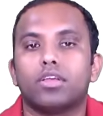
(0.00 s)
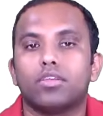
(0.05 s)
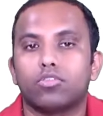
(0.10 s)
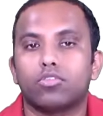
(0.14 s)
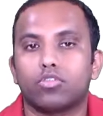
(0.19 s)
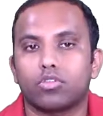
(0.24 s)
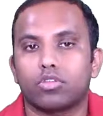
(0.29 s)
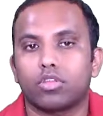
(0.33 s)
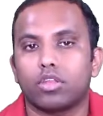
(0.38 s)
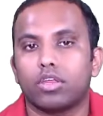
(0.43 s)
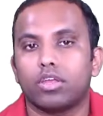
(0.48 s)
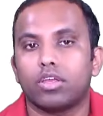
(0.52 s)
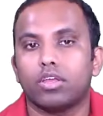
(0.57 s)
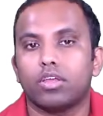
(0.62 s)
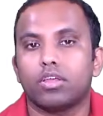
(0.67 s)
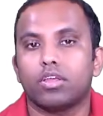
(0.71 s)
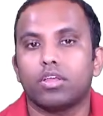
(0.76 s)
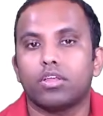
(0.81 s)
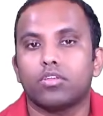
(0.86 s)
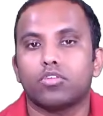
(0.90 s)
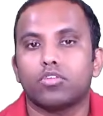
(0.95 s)
So 3.
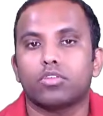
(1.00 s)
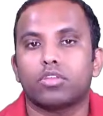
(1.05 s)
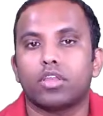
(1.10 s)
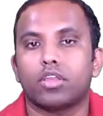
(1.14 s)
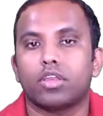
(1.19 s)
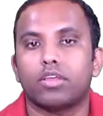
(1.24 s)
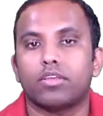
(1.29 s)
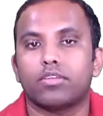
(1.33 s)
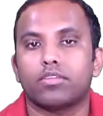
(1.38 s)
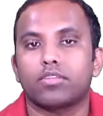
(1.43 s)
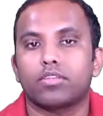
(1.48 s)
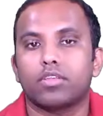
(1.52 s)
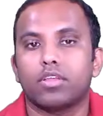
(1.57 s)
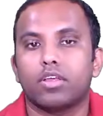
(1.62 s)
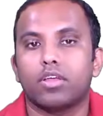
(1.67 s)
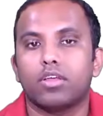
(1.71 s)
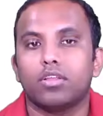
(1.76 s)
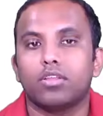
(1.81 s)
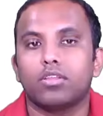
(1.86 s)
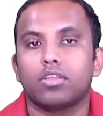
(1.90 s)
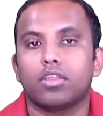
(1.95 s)
So 3 is
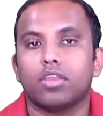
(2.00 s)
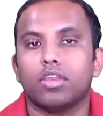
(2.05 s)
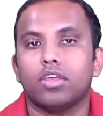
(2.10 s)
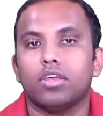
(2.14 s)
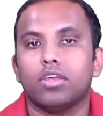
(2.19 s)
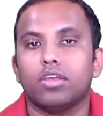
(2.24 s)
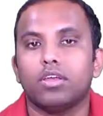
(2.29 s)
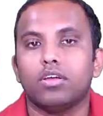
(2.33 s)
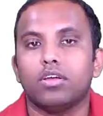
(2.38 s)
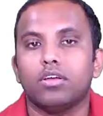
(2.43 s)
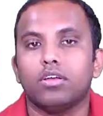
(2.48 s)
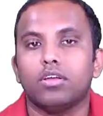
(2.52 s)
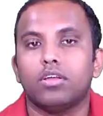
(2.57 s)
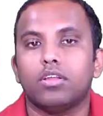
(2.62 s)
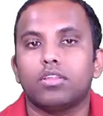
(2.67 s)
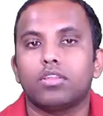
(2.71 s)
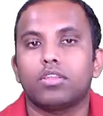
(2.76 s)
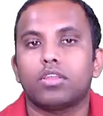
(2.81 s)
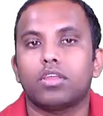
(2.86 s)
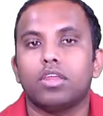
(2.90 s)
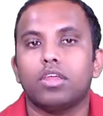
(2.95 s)
3 here,
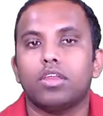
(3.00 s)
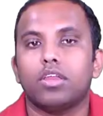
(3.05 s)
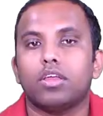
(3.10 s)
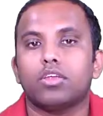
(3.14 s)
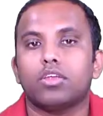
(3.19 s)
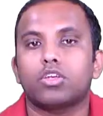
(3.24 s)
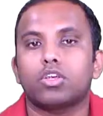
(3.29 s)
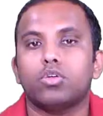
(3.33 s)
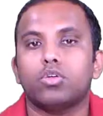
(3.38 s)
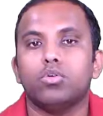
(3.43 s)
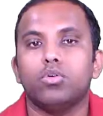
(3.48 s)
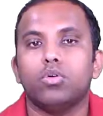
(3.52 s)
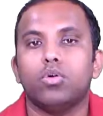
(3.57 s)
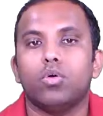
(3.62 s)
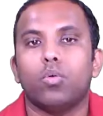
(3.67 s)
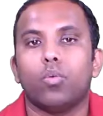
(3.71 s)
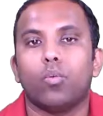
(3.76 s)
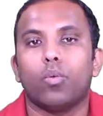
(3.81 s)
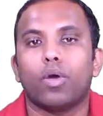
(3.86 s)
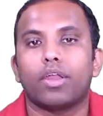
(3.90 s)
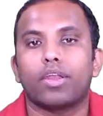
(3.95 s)
3 raised to
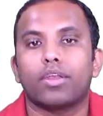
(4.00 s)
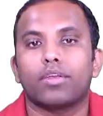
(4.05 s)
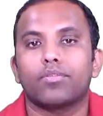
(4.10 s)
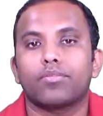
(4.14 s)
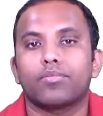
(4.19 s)
1.